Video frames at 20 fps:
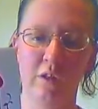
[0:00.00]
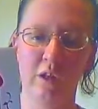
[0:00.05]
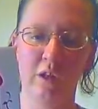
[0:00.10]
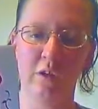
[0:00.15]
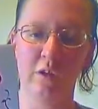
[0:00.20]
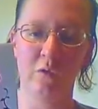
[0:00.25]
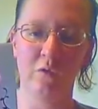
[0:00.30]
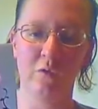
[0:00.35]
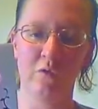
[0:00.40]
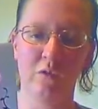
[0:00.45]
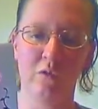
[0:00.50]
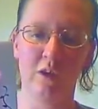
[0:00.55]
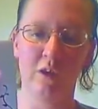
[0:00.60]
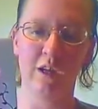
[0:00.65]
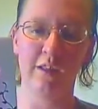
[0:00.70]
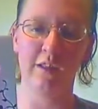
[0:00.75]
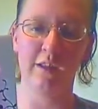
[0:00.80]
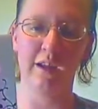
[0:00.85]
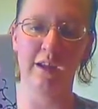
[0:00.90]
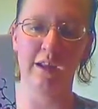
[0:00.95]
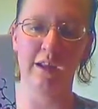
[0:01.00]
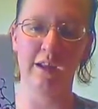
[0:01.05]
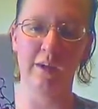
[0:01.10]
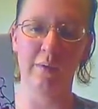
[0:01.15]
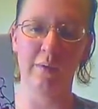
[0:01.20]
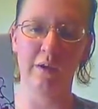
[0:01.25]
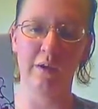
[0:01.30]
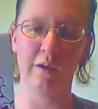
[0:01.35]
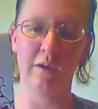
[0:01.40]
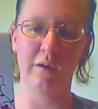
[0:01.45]
Clinical Strength and I
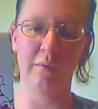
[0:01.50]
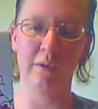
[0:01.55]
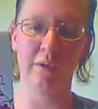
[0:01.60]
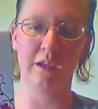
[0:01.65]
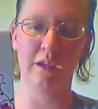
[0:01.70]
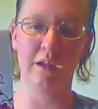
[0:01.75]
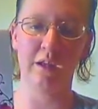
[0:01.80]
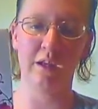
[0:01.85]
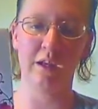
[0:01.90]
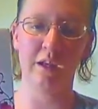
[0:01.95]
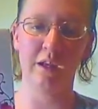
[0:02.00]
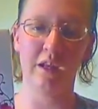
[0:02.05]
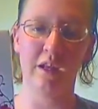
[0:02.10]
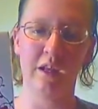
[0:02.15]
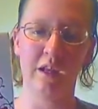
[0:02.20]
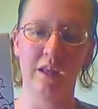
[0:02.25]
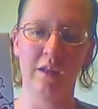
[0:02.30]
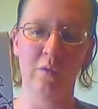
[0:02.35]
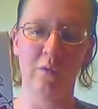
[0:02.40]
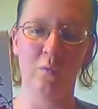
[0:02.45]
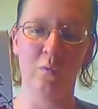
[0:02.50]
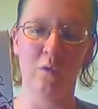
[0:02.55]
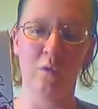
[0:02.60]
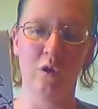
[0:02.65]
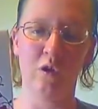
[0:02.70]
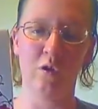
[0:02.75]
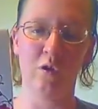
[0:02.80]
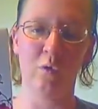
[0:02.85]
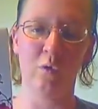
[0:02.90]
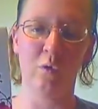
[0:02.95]
wound up getting it in the
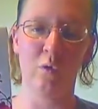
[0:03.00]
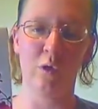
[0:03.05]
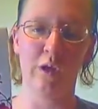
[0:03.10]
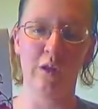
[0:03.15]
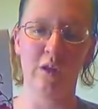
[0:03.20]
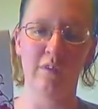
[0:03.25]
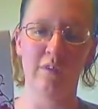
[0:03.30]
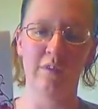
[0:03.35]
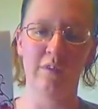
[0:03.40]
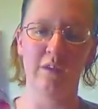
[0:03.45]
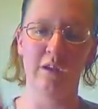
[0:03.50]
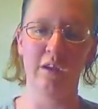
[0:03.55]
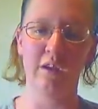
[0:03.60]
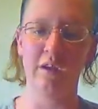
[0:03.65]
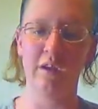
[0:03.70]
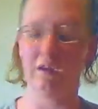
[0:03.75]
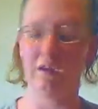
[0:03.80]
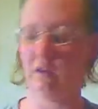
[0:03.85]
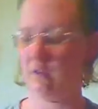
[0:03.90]
Water Orchid scent.